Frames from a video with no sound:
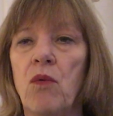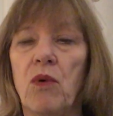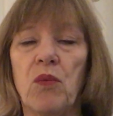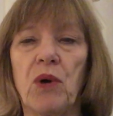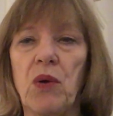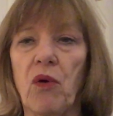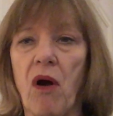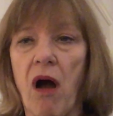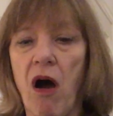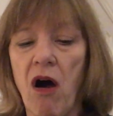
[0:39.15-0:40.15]
when we
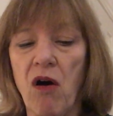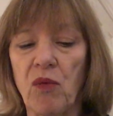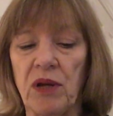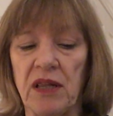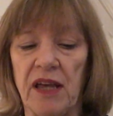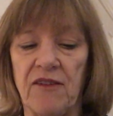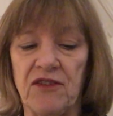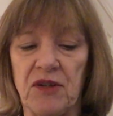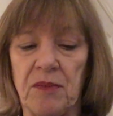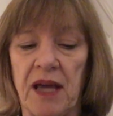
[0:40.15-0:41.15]
were all
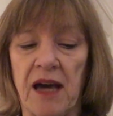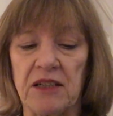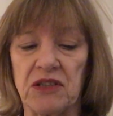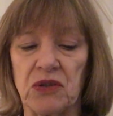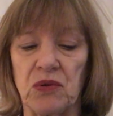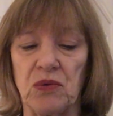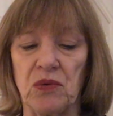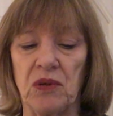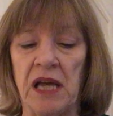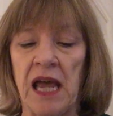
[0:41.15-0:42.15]
relieved to be out of school,